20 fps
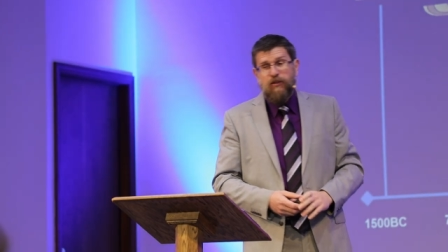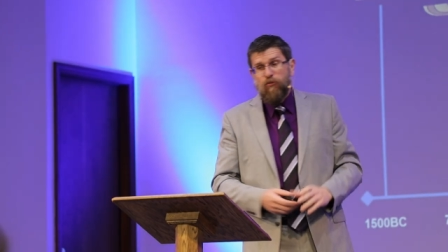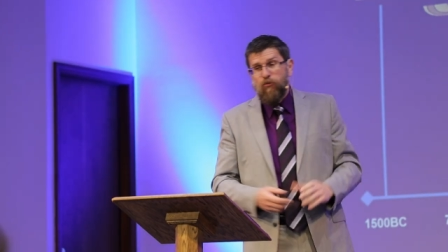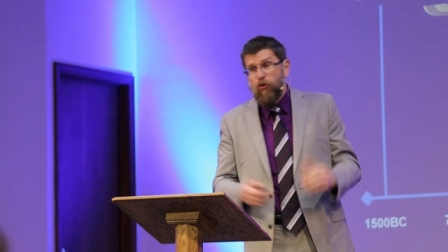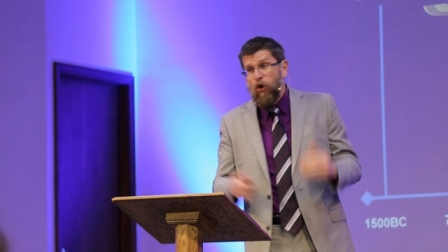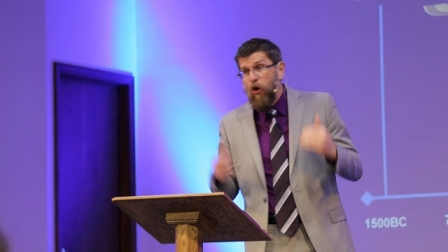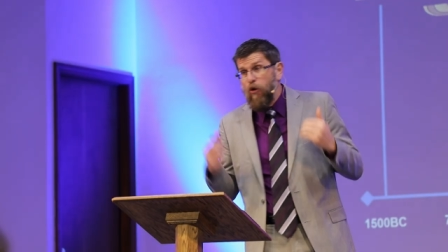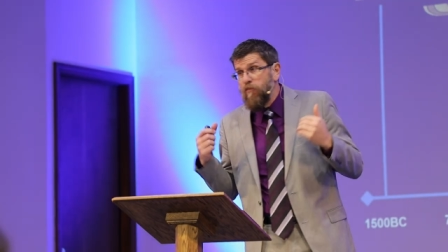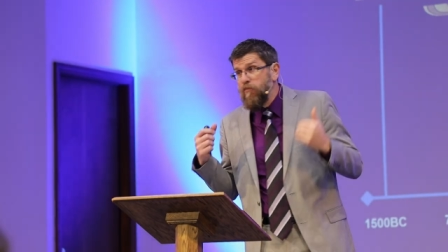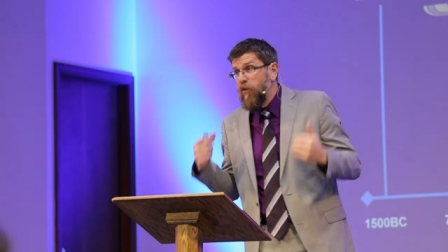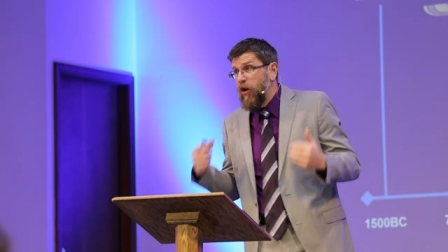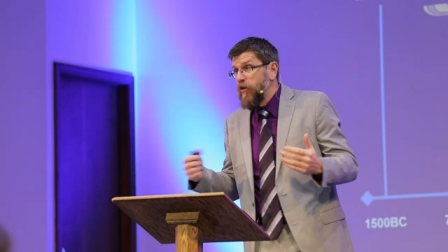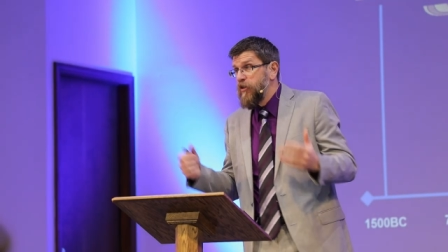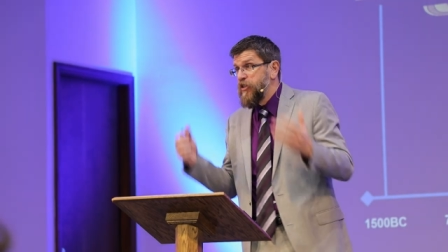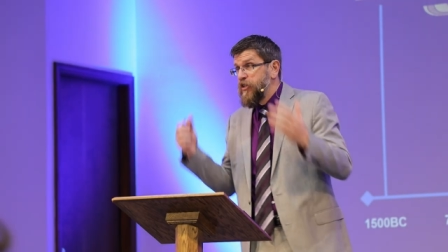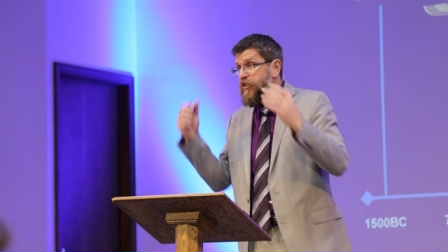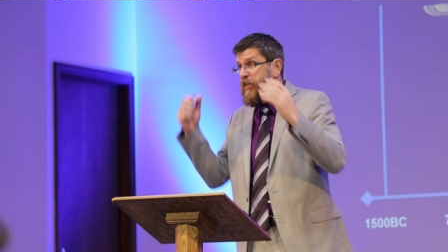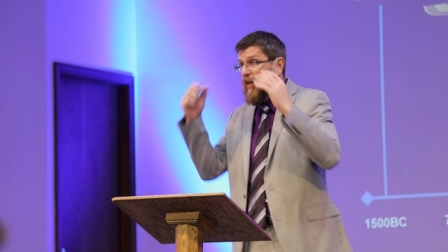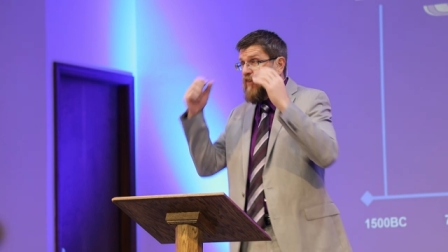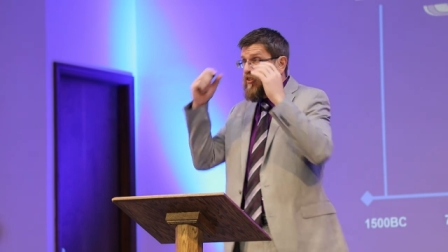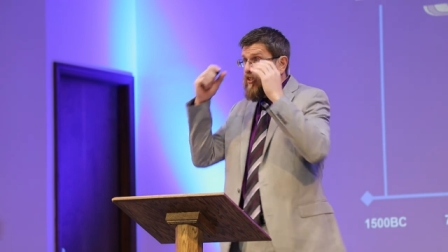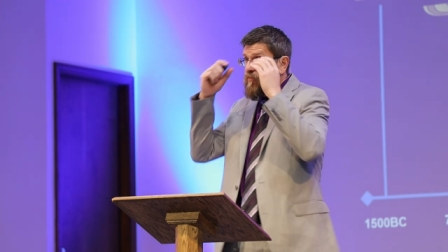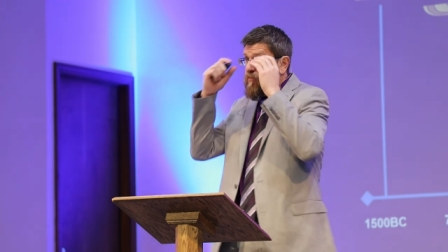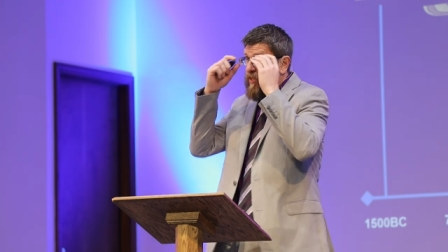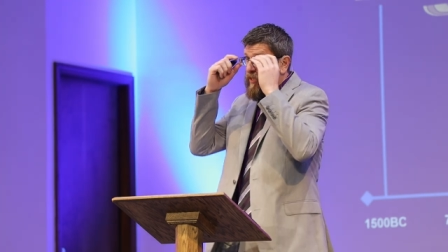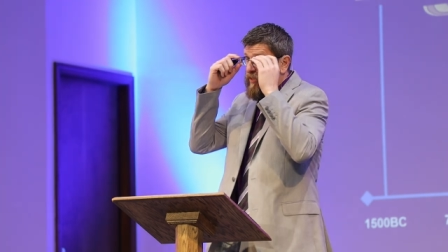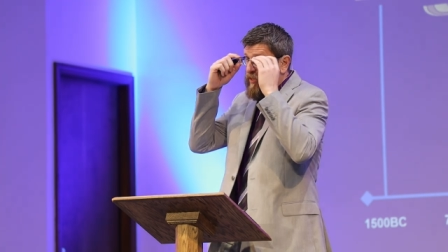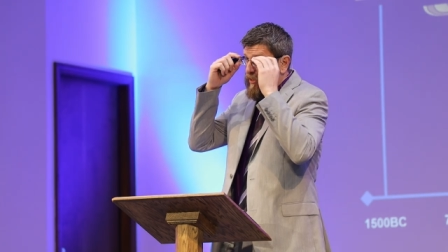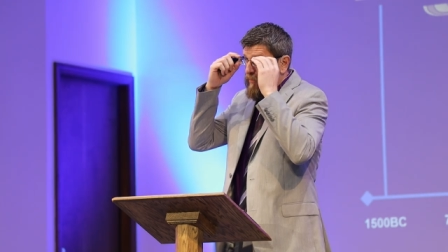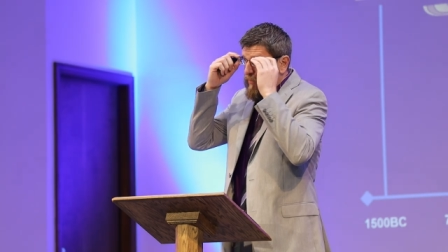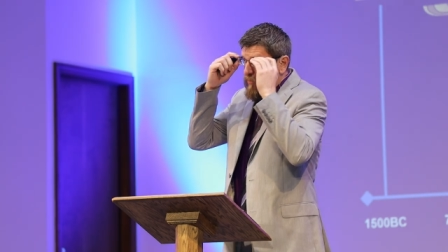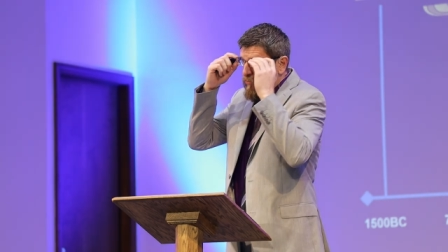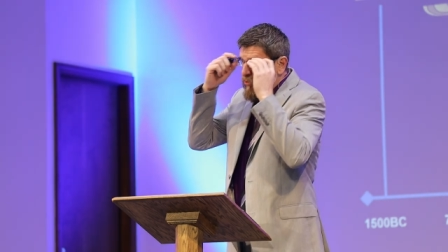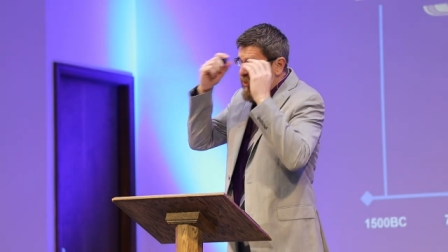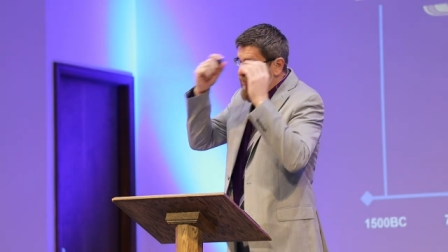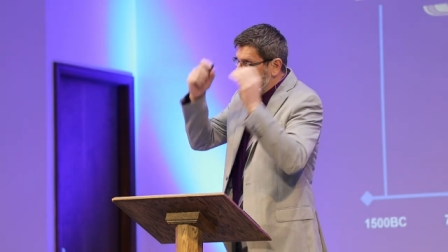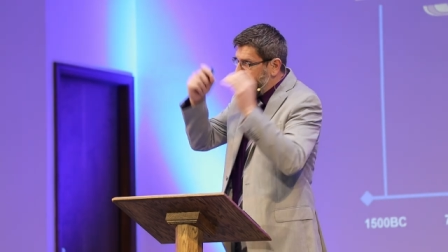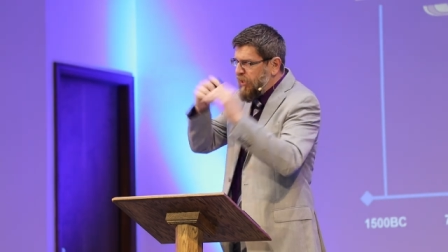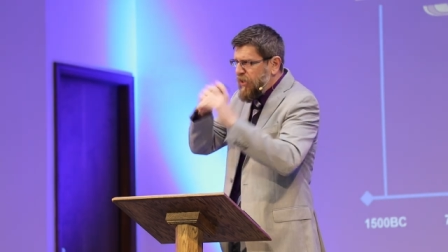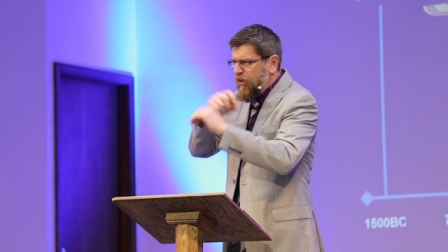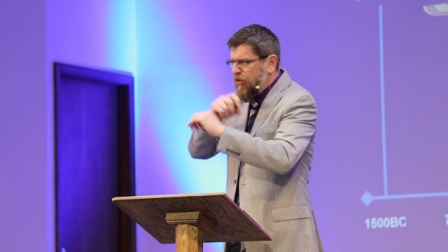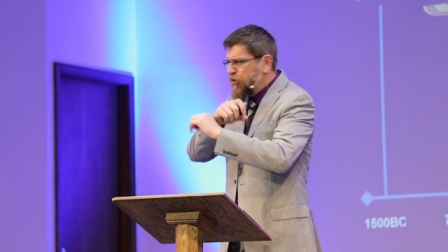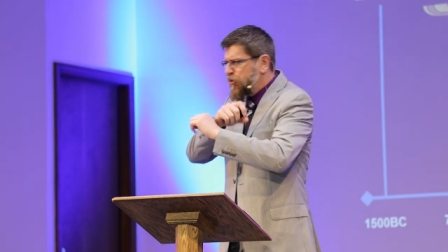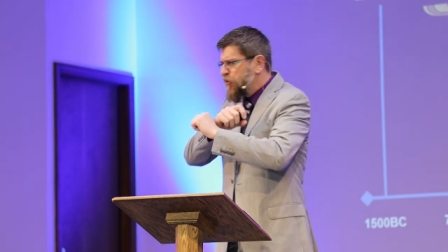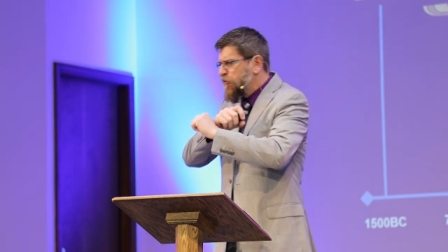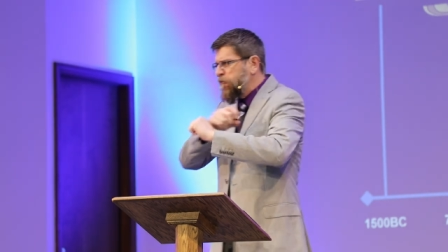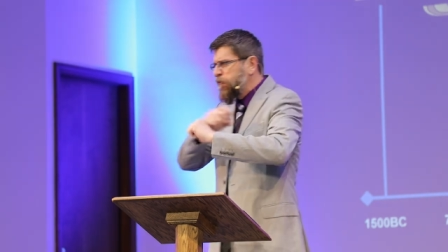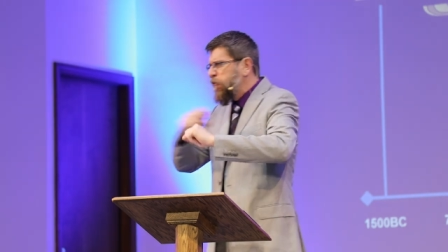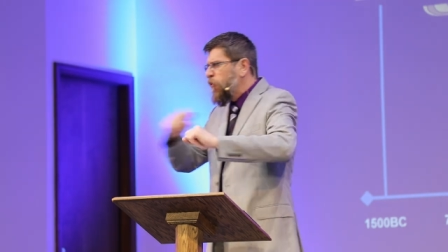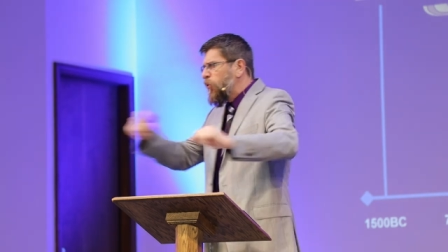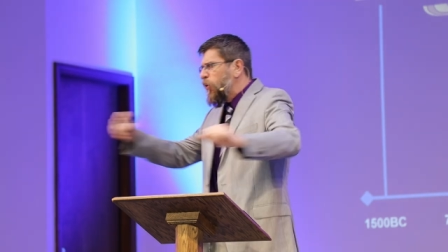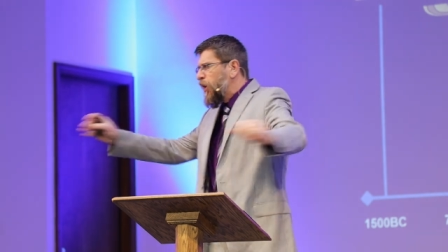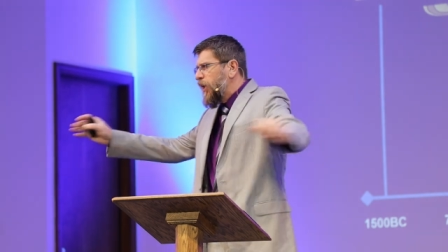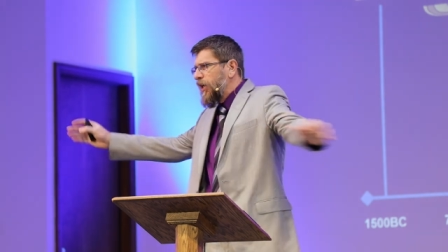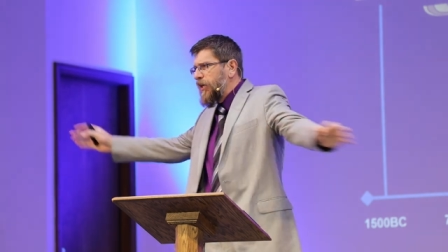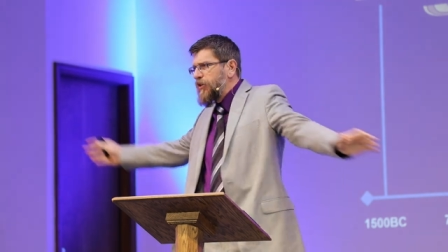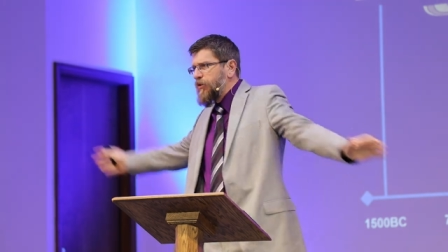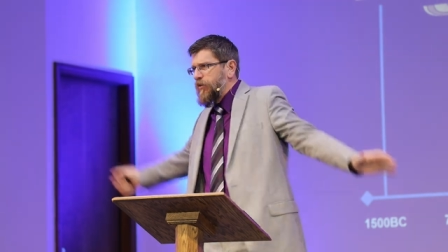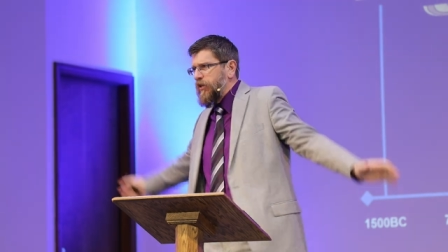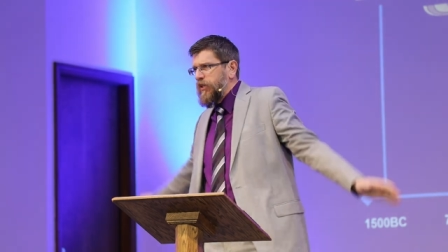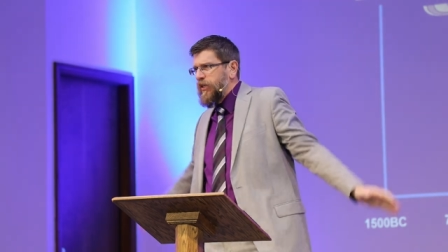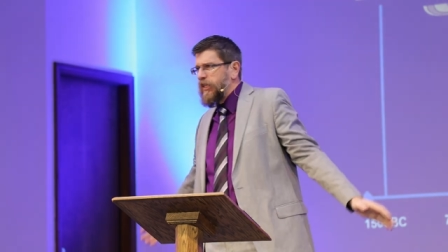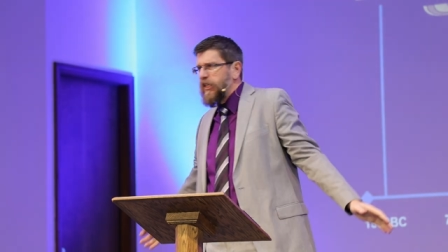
Rome marches out to meet them, and Rome kills 400